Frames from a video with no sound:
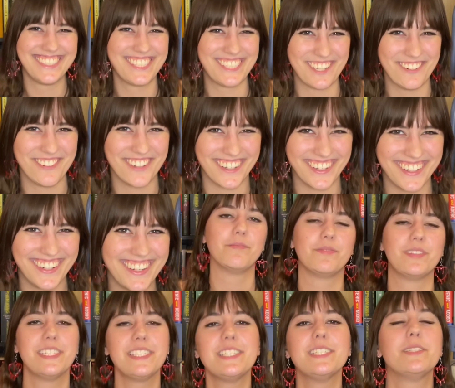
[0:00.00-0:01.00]
so good.
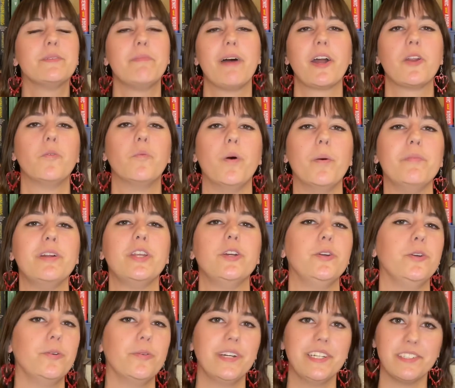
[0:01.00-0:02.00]
This is about a woman
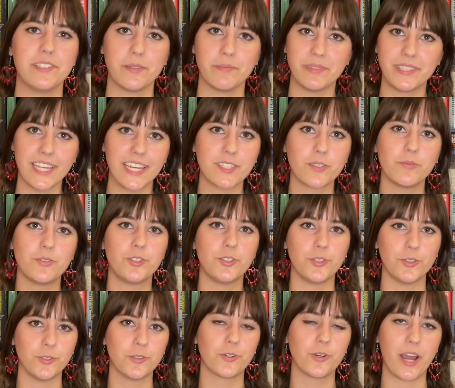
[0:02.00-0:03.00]
who is obsessed with
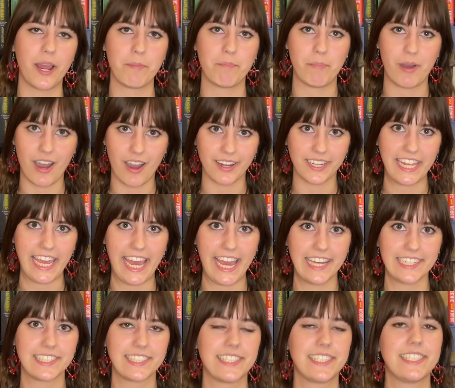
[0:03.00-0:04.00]
true crime
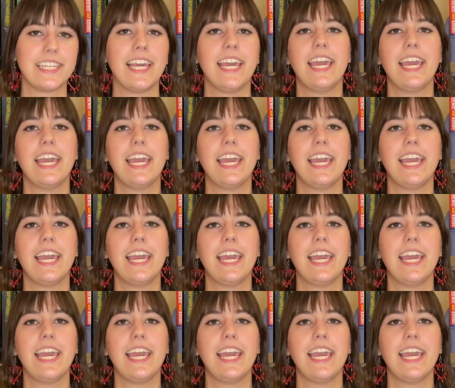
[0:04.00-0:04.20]
podcasts.